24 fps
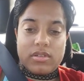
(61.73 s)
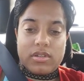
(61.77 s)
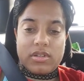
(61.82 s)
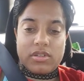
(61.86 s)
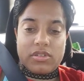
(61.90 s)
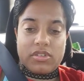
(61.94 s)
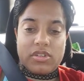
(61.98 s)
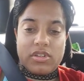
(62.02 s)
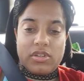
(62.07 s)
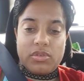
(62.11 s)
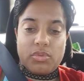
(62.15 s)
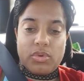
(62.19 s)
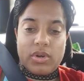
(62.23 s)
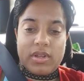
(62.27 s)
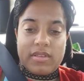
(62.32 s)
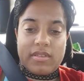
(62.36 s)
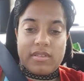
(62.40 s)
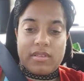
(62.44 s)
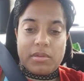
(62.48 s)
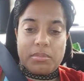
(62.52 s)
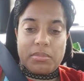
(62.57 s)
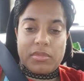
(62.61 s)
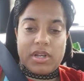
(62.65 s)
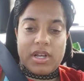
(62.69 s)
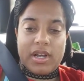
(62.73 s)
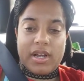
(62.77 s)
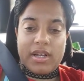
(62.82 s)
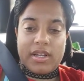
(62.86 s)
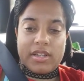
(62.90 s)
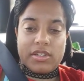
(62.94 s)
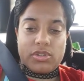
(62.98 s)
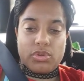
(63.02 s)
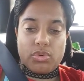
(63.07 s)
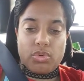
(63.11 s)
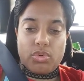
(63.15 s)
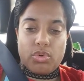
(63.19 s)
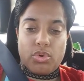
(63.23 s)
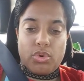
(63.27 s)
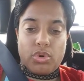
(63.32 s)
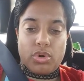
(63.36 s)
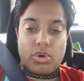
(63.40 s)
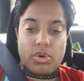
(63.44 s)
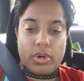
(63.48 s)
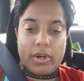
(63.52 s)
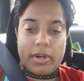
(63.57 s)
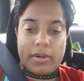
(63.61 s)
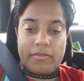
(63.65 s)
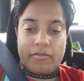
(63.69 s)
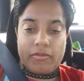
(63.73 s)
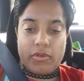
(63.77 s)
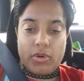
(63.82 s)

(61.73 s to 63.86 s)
Because she wants some guy to order it